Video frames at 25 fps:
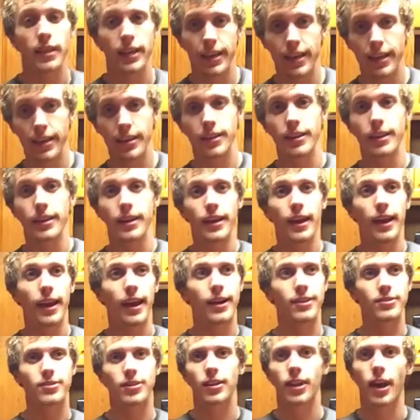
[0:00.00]
it
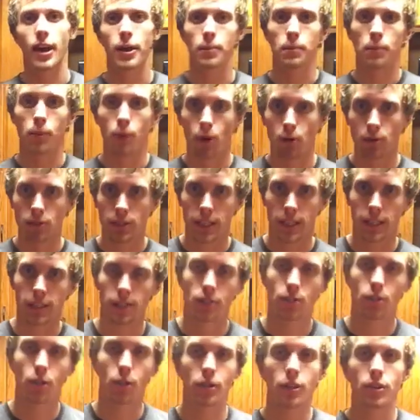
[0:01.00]
has a lot of protein.
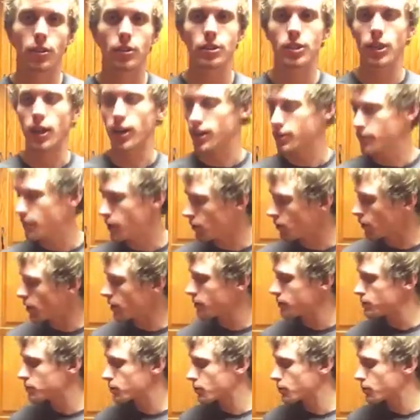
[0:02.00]
So you're talking about one